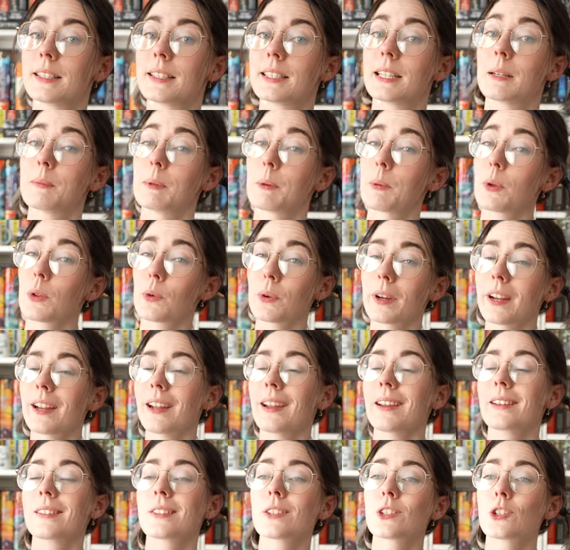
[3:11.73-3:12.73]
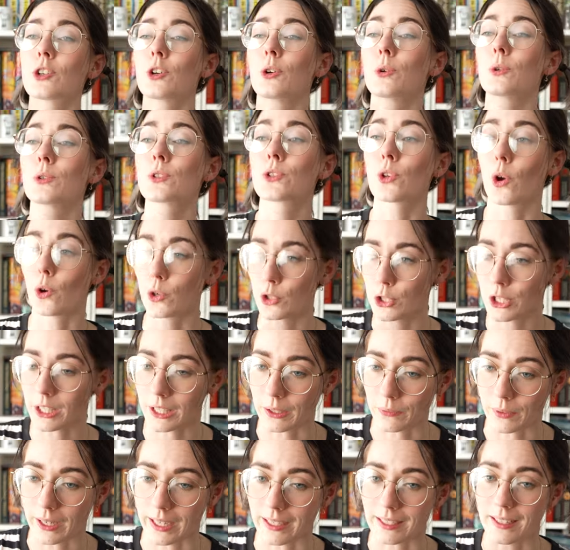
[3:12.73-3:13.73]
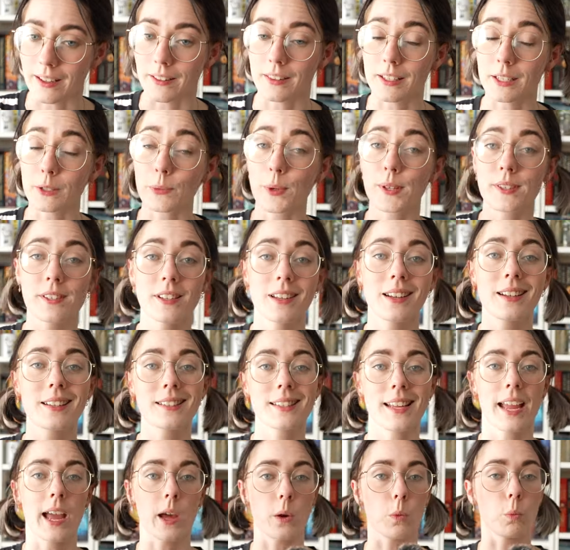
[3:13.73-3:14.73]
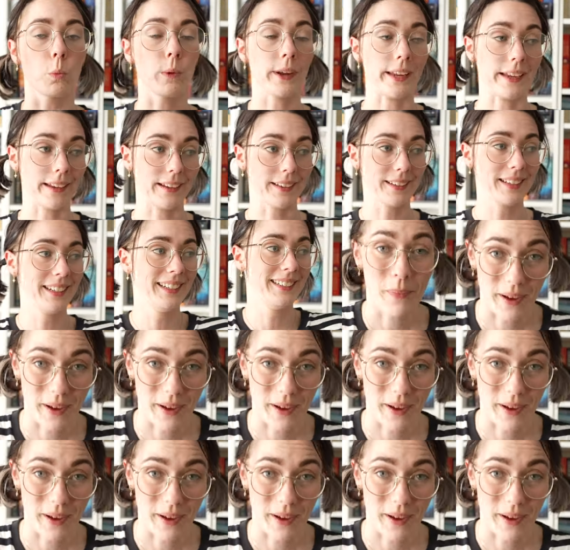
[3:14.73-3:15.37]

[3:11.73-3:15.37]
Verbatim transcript: Tip number three is to socially read. Now, this one's gonna sound weird,